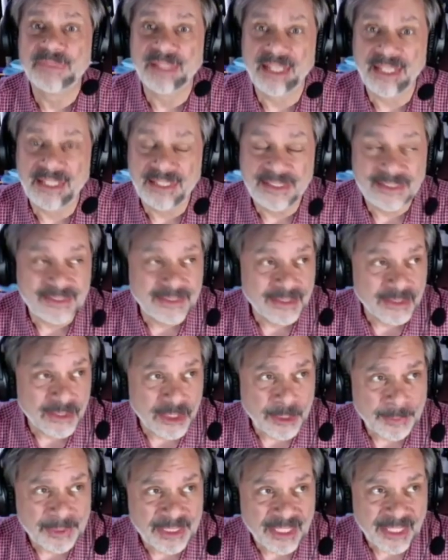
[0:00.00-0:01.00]
And a
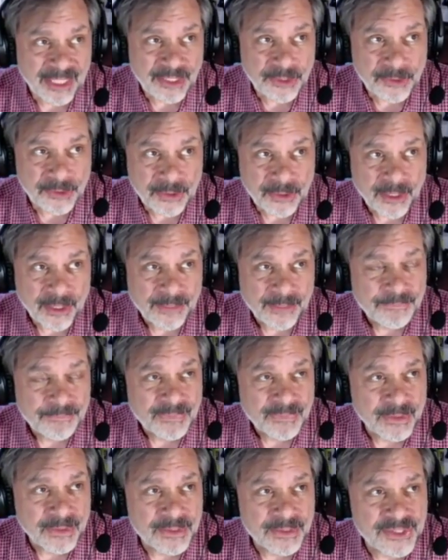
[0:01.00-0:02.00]
little bit later,
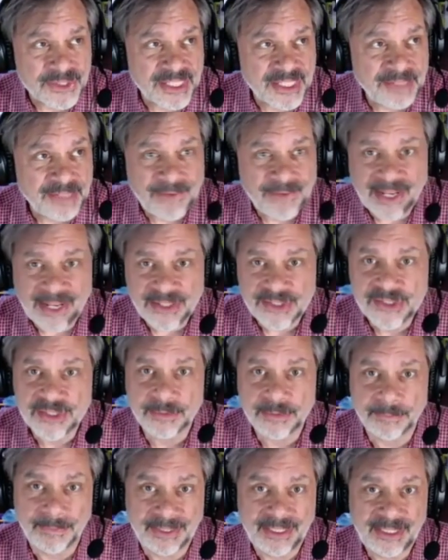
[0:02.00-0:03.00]
Steve asked
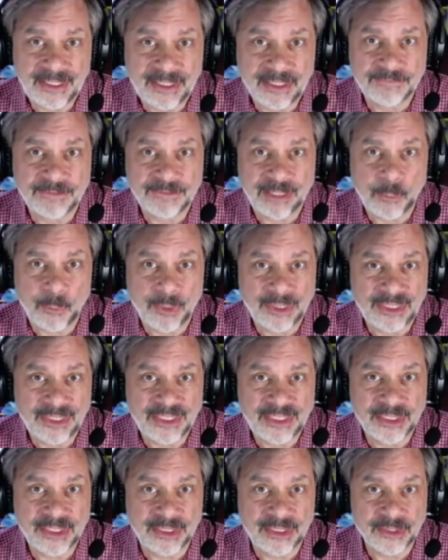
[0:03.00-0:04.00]
me if I wanted
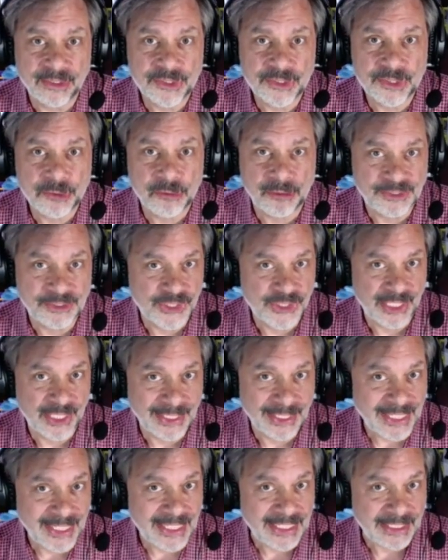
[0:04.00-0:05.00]
to illustrate Shea
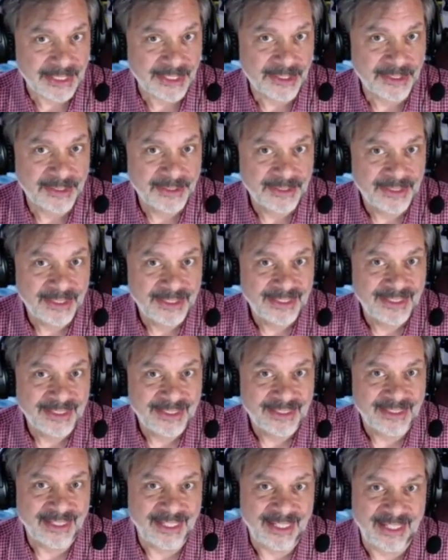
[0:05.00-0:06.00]
Geek,
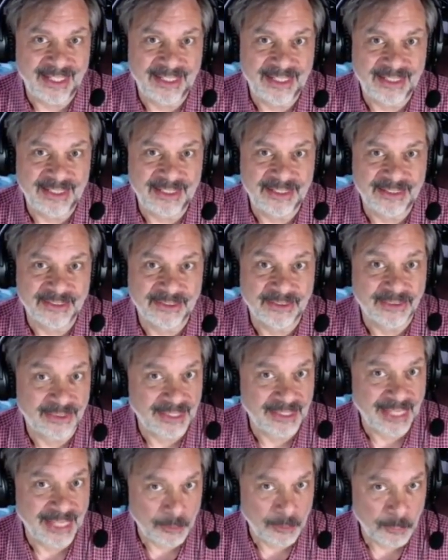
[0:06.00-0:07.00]
and
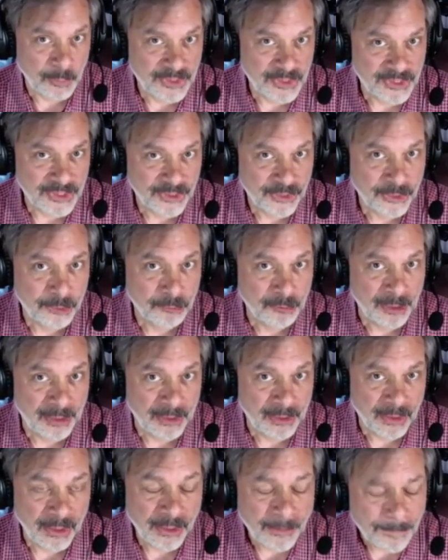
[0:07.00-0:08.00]
that was a
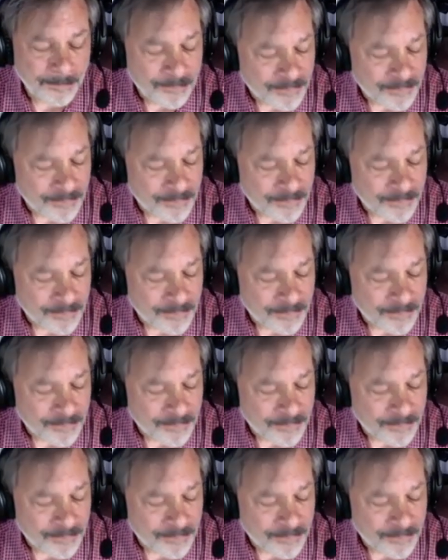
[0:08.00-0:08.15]
thrill.